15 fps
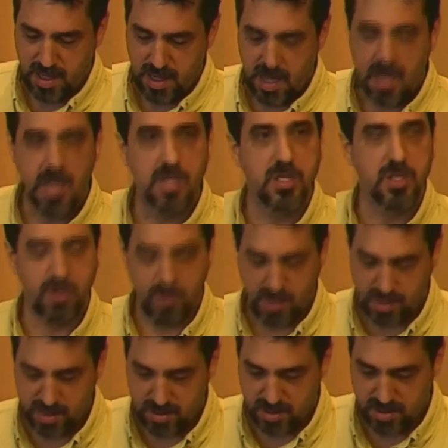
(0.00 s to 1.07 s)
and
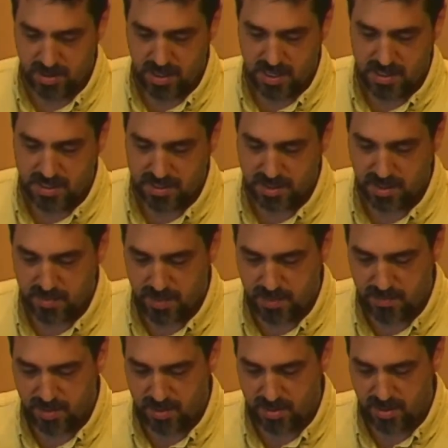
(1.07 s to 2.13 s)
his
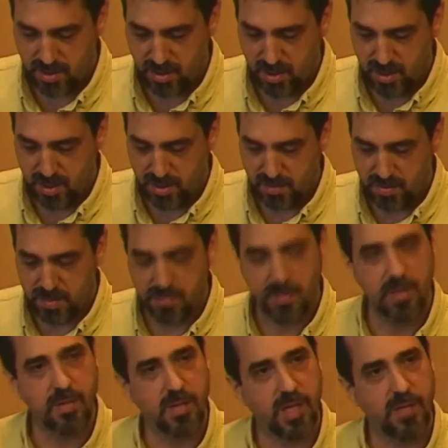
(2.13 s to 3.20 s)
commitment to his
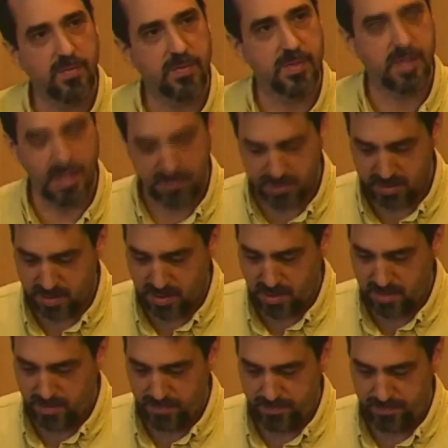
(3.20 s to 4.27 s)
middle-class
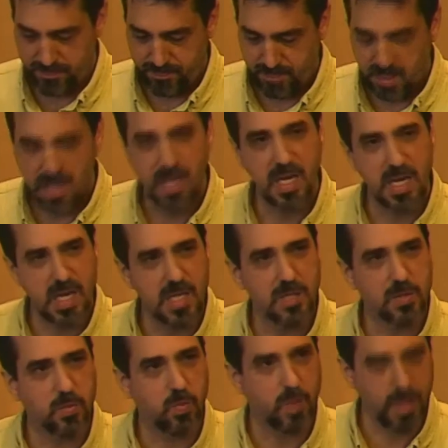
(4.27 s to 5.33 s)
lifestyle,
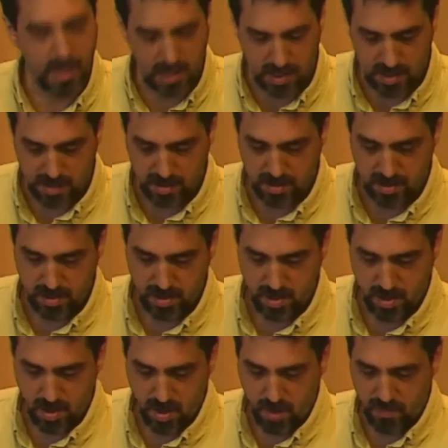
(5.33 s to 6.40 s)
his we,
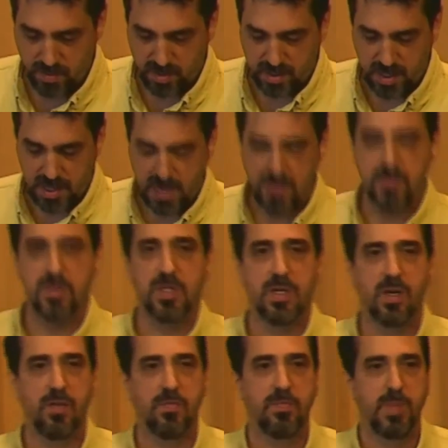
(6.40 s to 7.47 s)
over the lives
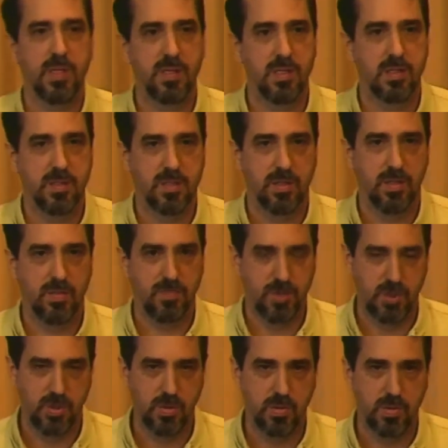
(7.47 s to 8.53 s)
of millions of
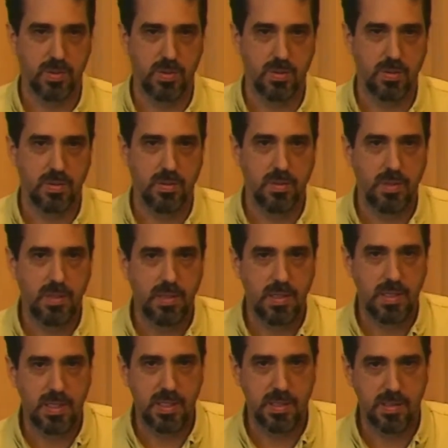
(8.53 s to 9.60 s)
Jews,
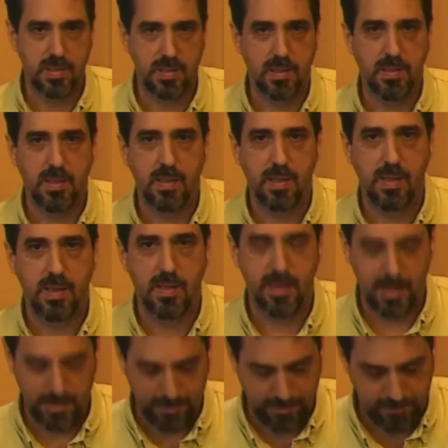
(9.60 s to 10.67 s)
his
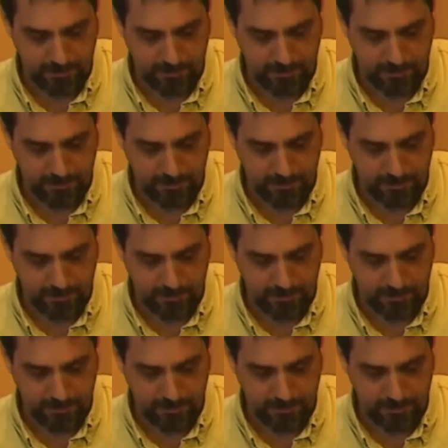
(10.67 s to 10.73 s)
them.